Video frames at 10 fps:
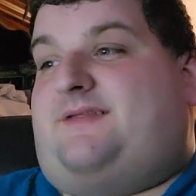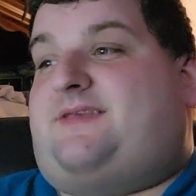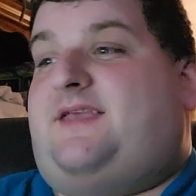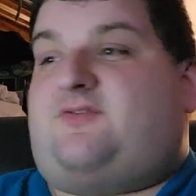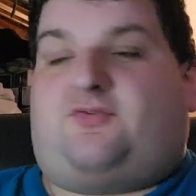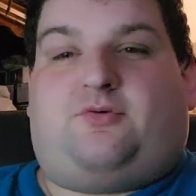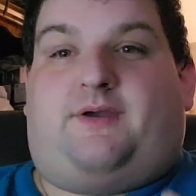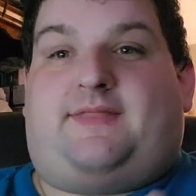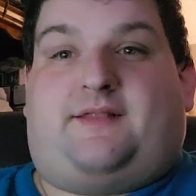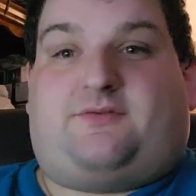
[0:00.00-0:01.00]
it takes a
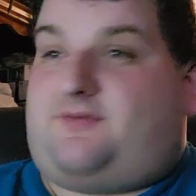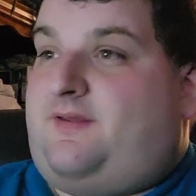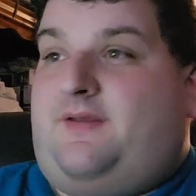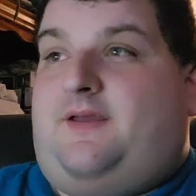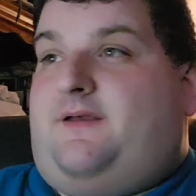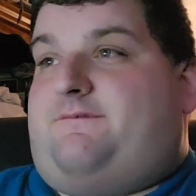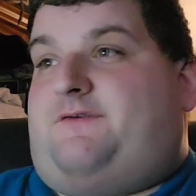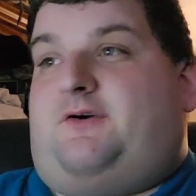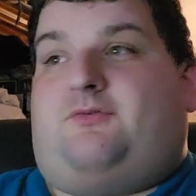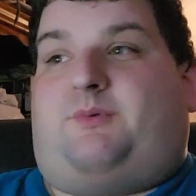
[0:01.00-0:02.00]
story that's
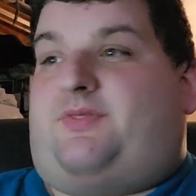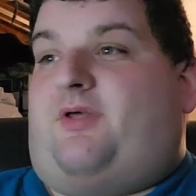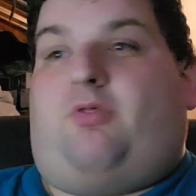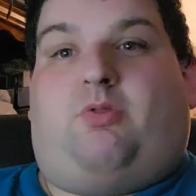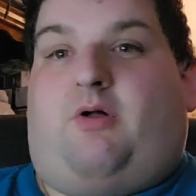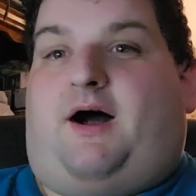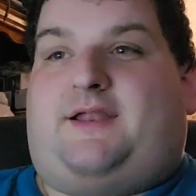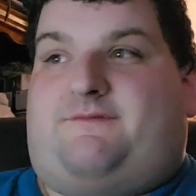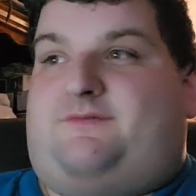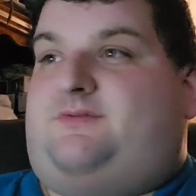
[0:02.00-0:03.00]
fills with a lot
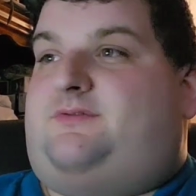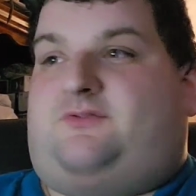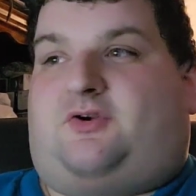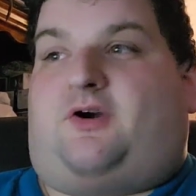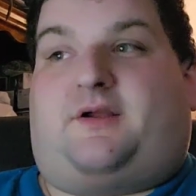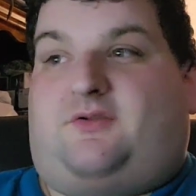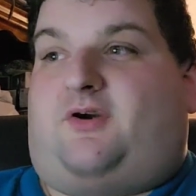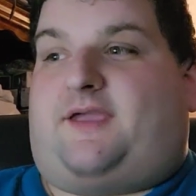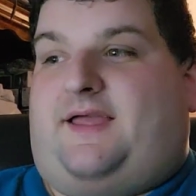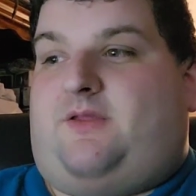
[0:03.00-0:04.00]
of dark,
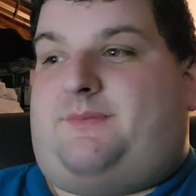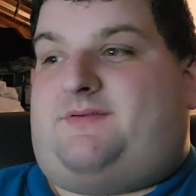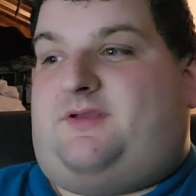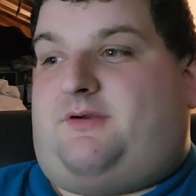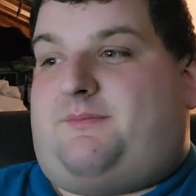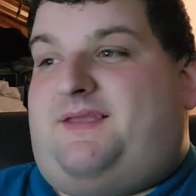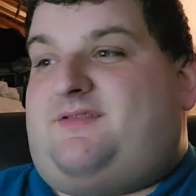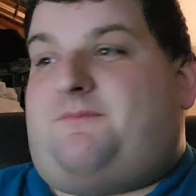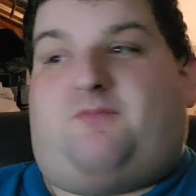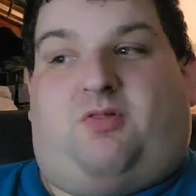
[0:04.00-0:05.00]
dark elements here and
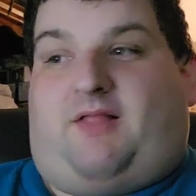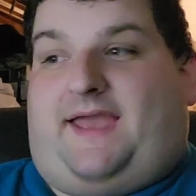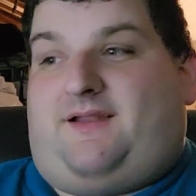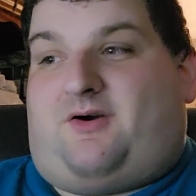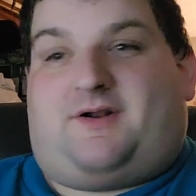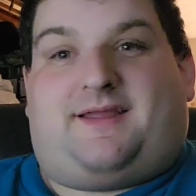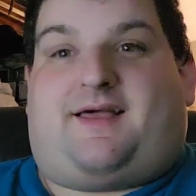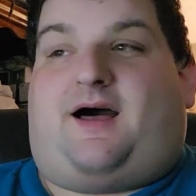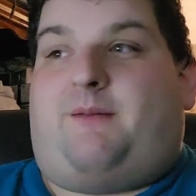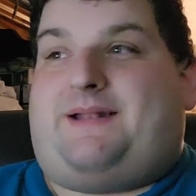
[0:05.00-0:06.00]
makes a lighthearted
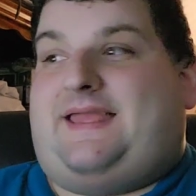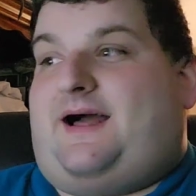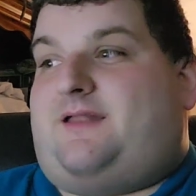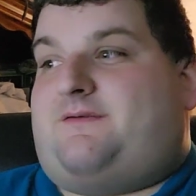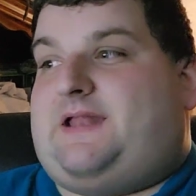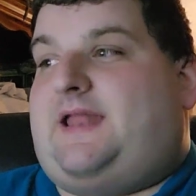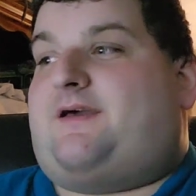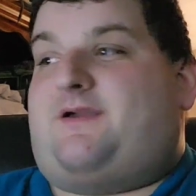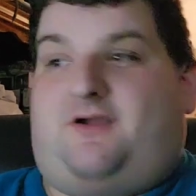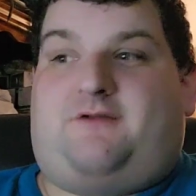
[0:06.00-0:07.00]
comedy out of it, and
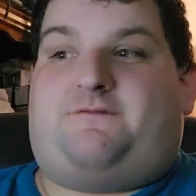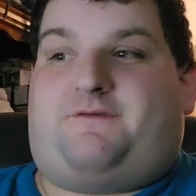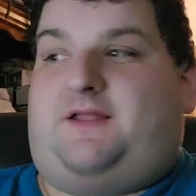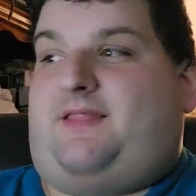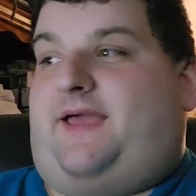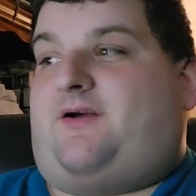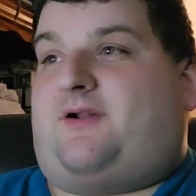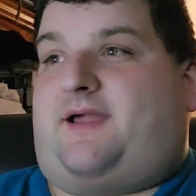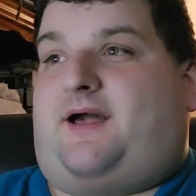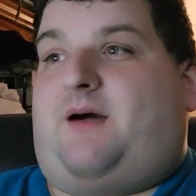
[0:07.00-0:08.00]
a good, fun,
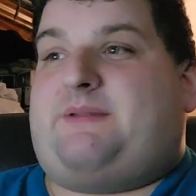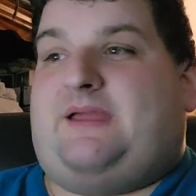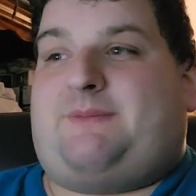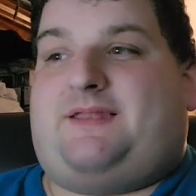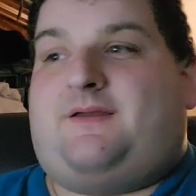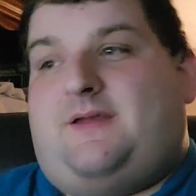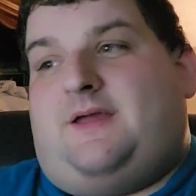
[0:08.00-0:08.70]
lighthearted comedy. I mean,